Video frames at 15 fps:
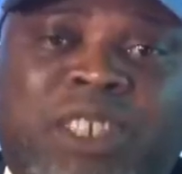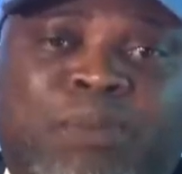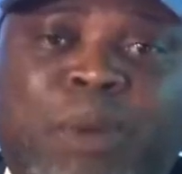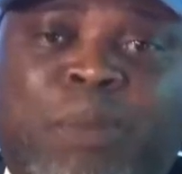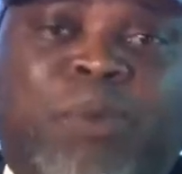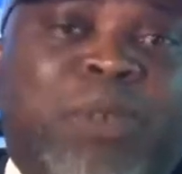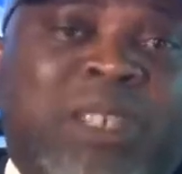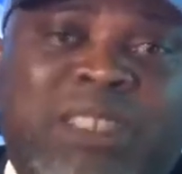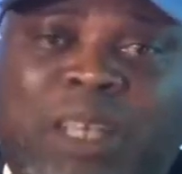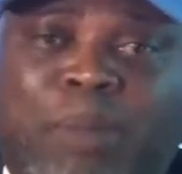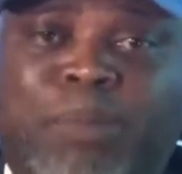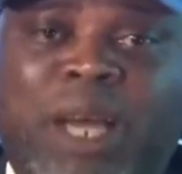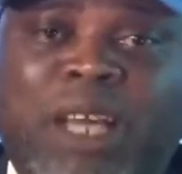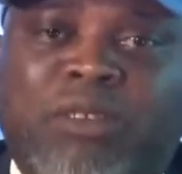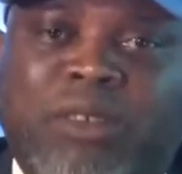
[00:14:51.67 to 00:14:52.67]
these people
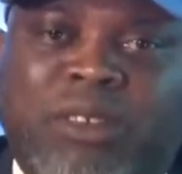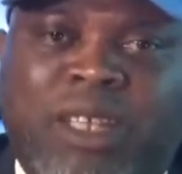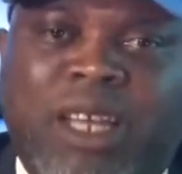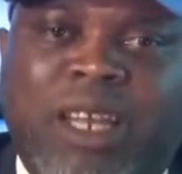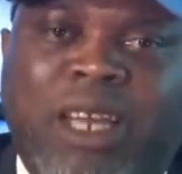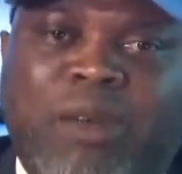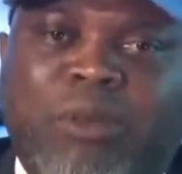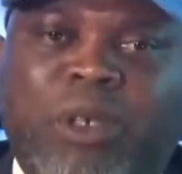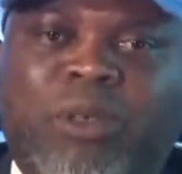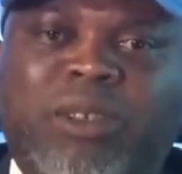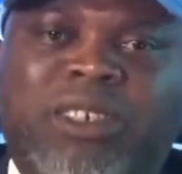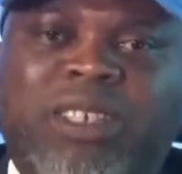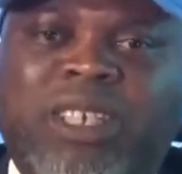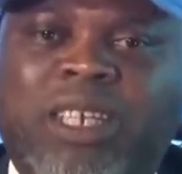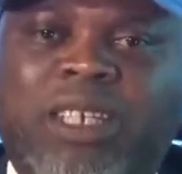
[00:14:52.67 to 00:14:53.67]
disappear into thin air. We
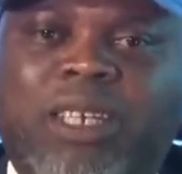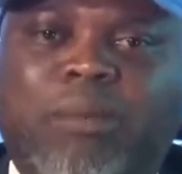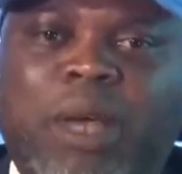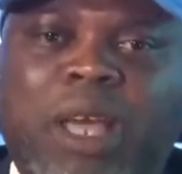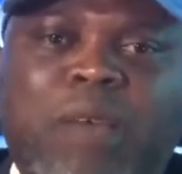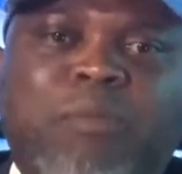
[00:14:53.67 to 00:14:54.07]
don't see them.